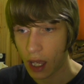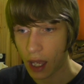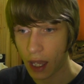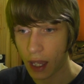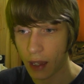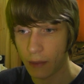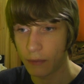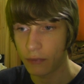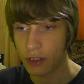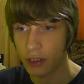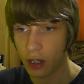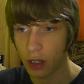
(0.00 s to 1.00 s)

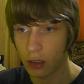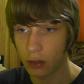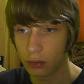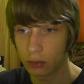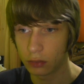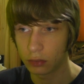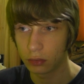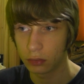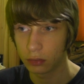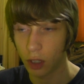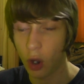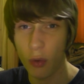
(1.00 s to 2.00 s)
So
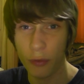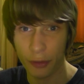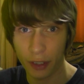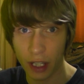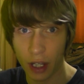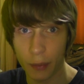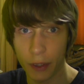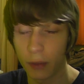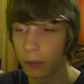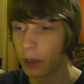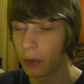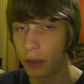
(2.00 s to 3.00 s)
hopefully I'll be
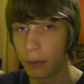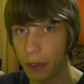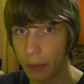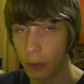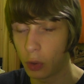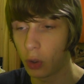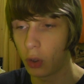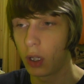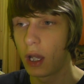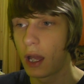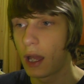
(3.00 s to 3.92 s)
uploading a bit more.